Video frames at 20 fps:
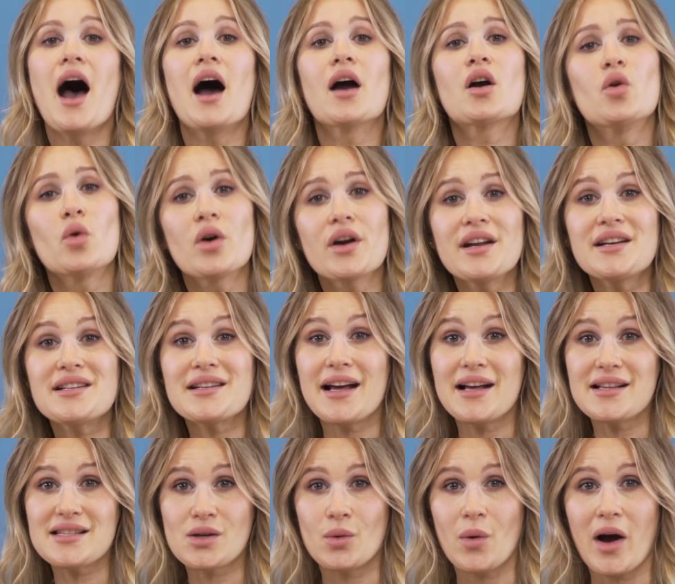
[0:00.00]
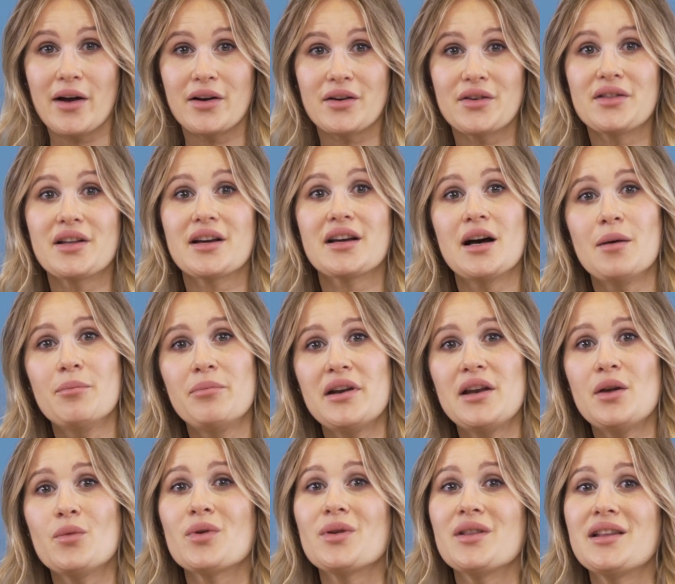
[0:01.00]
According to Esquire, the
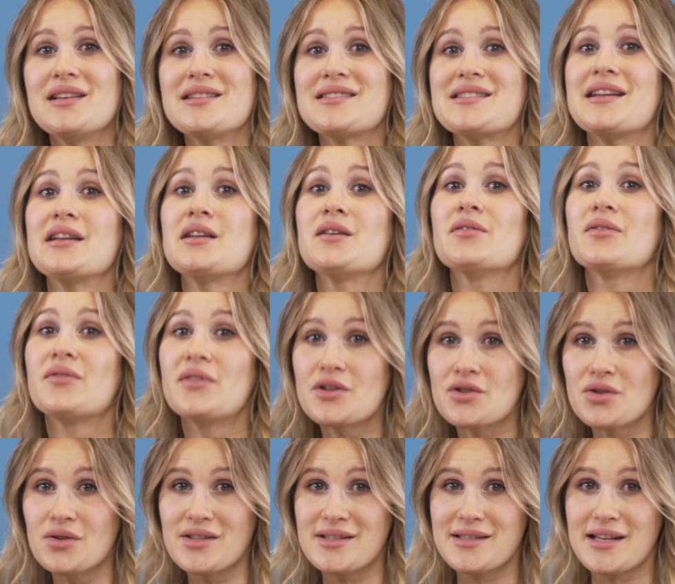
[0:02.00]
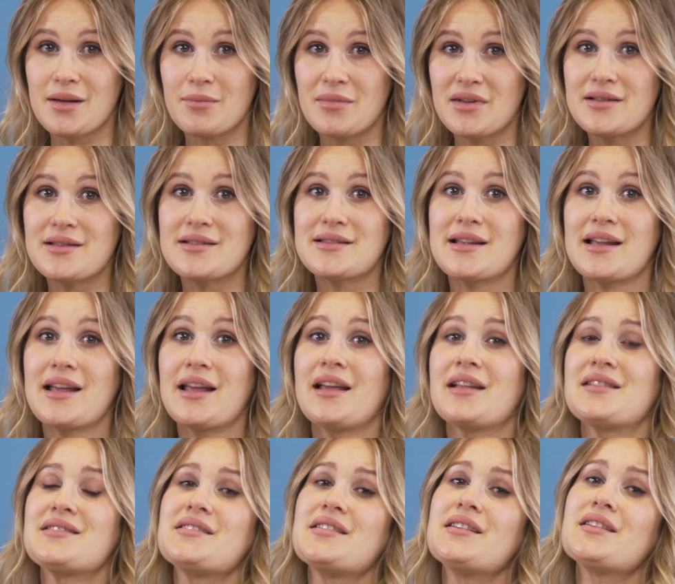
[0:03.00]
company released an official statement saying
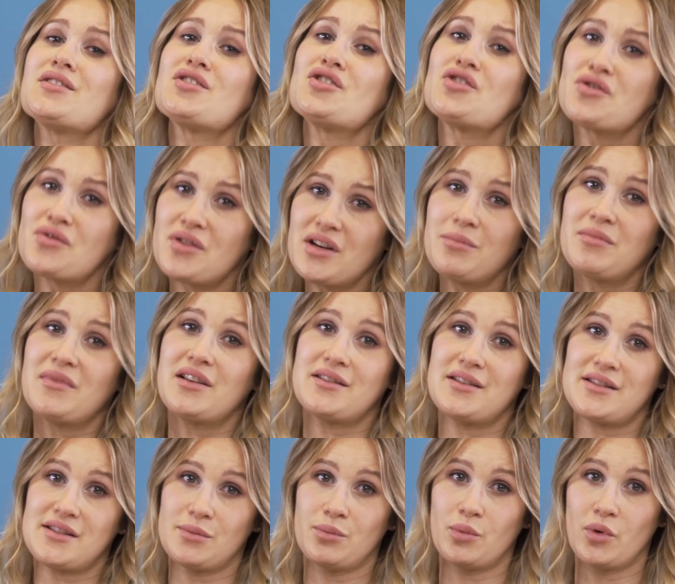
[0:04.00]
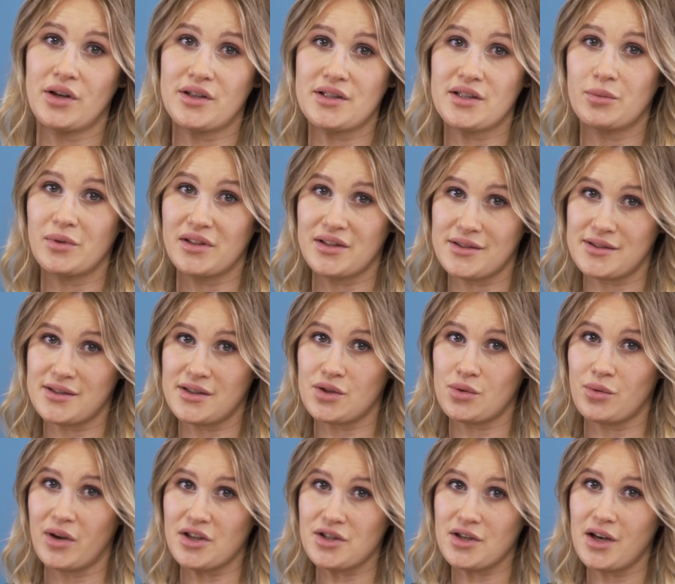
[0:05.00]
it's extremely disappointed with the
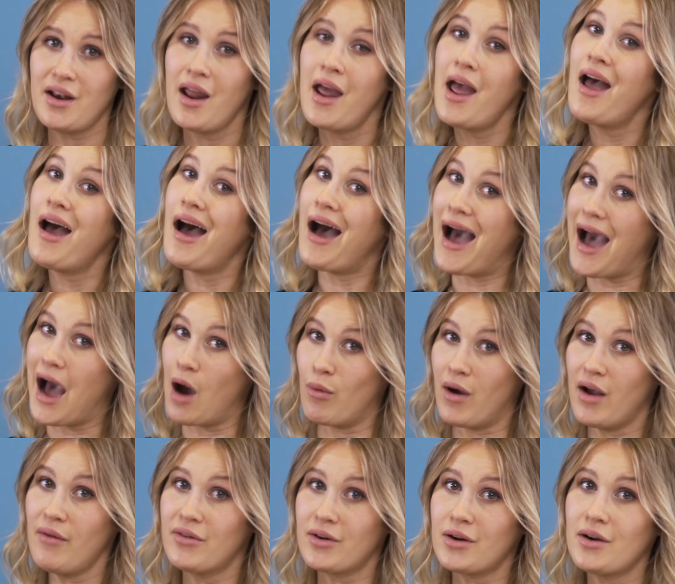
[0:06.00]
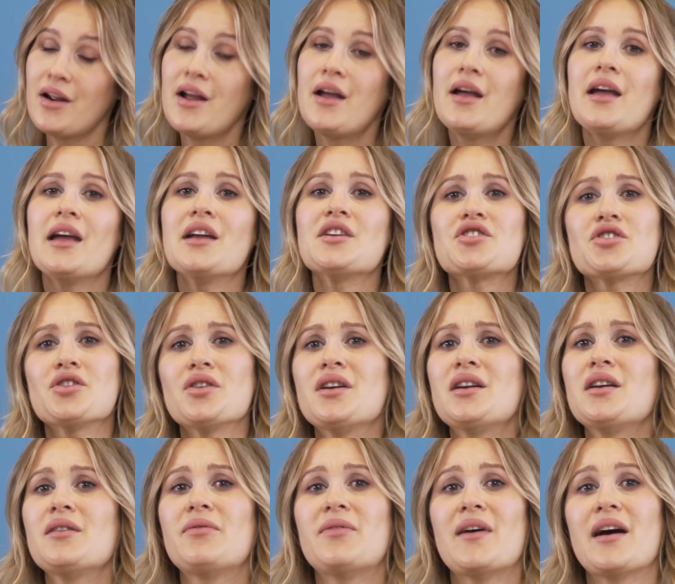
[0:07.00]
situation. However, it
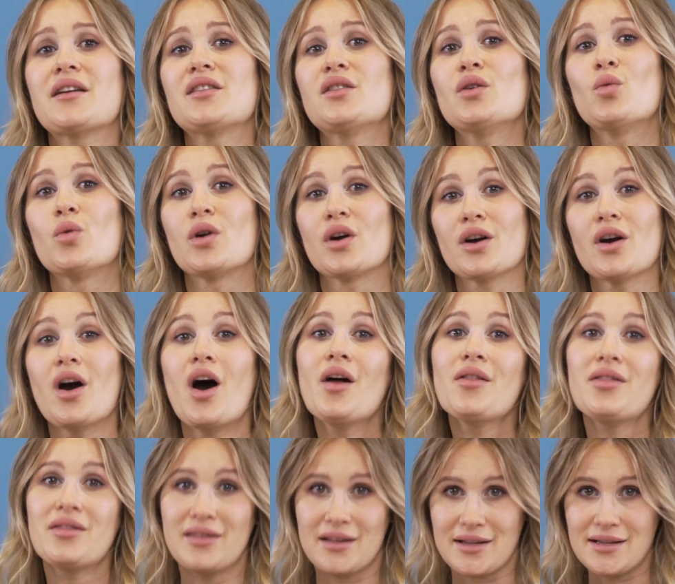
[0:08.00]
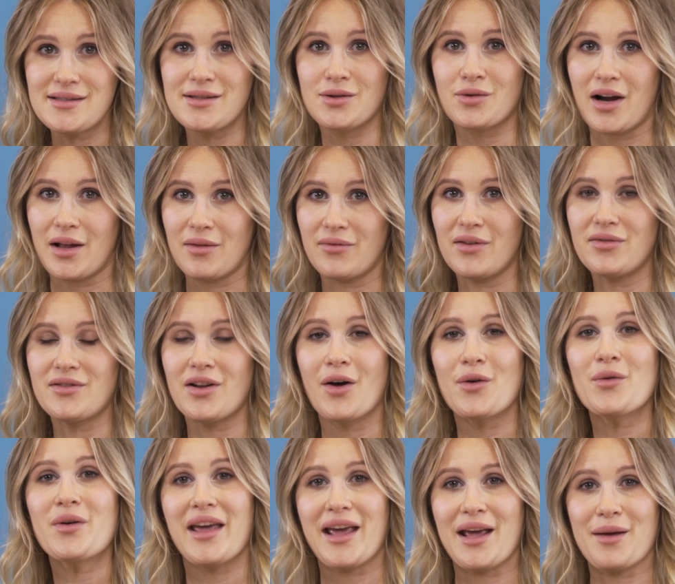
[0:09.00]
shouldn't affect the work on this Grand Theft
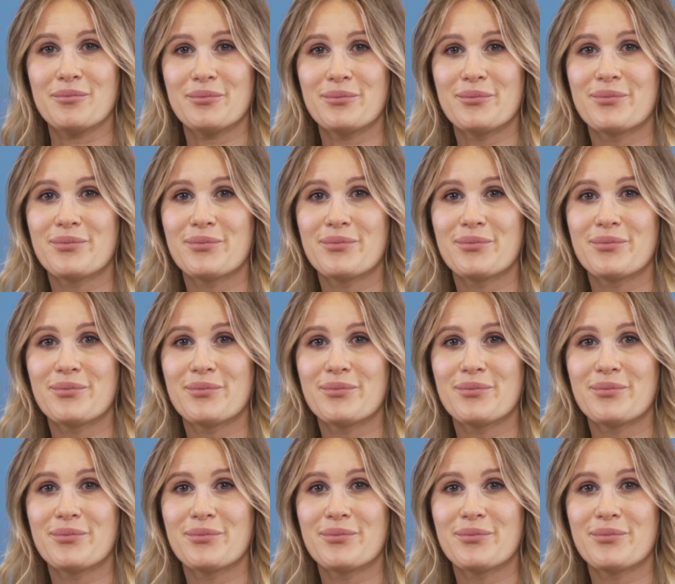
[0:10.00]
Auto game.